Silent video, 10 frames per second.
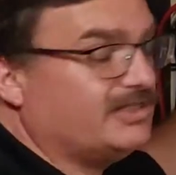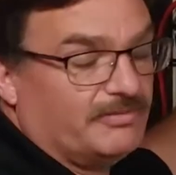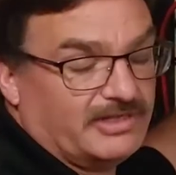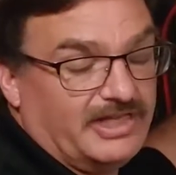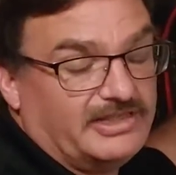
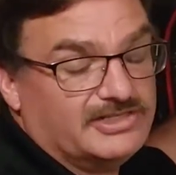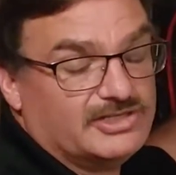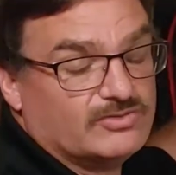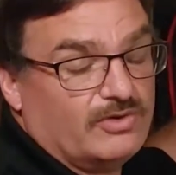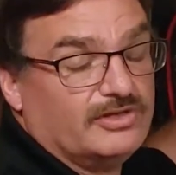something like this
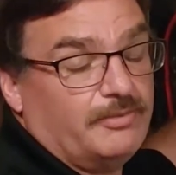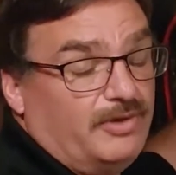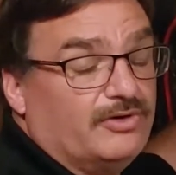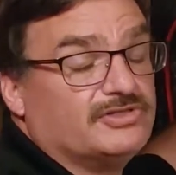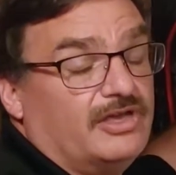is worth. A
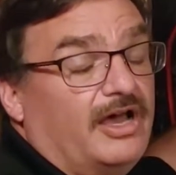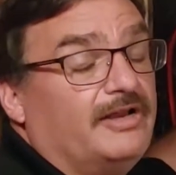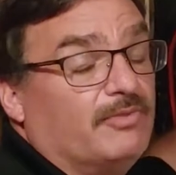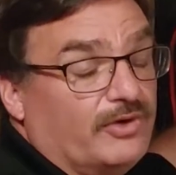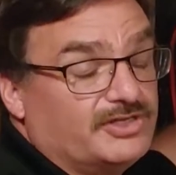pure
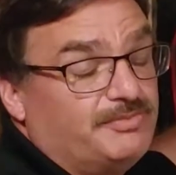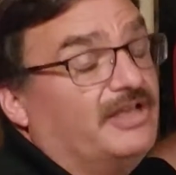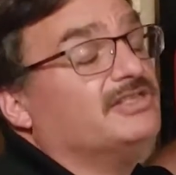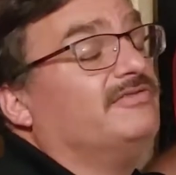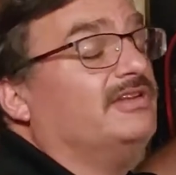sine, more
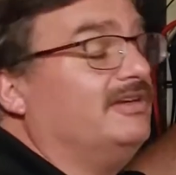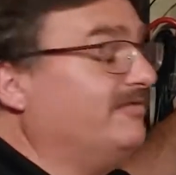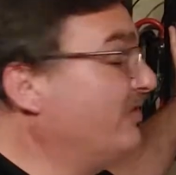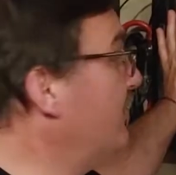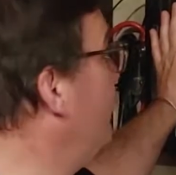expensive than an
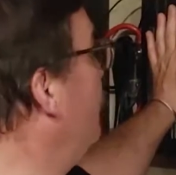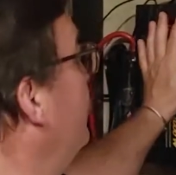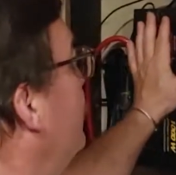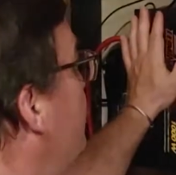inverter one,